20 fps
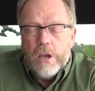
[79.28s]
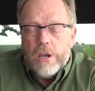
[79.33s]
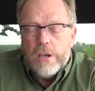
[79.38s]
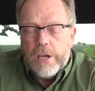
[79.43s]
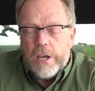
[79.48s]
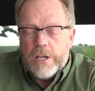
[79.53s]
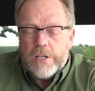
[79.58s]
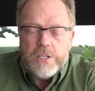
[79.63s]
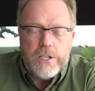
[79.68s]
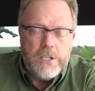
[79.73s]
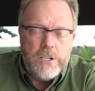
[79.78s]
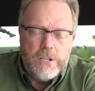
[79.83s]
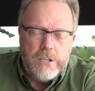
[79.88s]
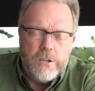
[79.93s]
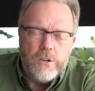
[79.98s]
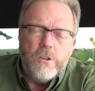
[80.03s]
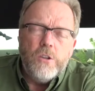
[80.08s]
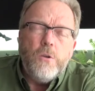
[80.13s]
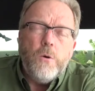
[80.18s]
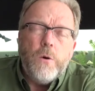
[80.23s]
Yes, it's a
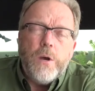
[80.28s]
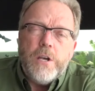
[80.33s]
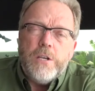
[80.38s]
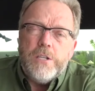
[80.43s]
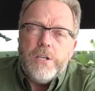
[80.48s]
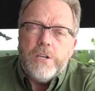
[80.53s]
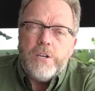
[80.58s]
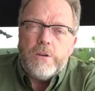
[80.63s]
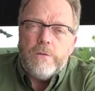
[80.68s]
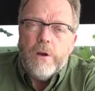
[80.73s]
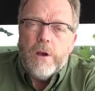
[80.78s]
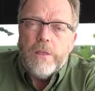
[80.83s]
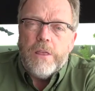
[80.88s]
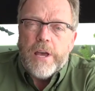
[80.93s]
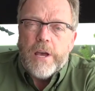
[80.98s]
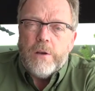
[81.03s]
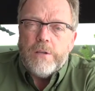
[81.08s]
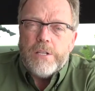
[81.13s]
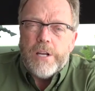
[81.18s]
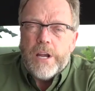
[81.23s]
little noisy at
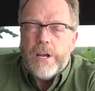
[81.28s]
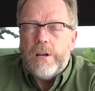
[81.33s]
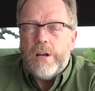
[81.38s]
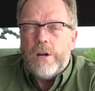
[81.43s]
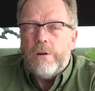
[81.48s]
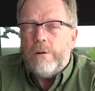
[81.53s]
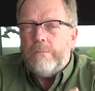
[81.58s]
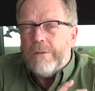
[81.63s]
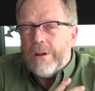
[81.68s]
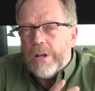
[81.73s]
12,800,